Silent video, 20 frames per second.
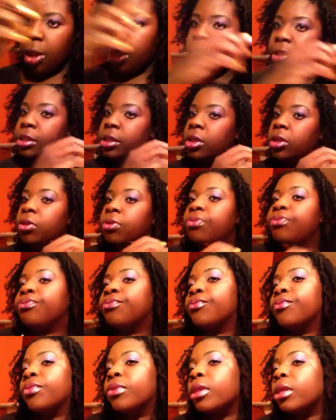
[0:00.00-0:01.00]
And so
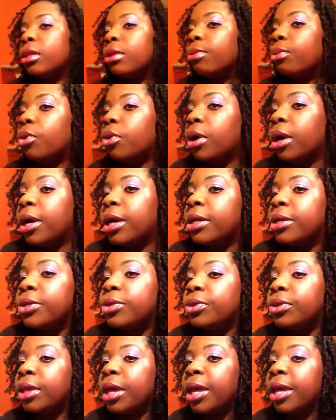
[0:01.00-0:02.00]
the more I
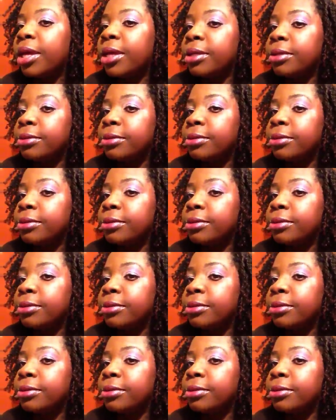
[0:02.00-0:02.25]
do that,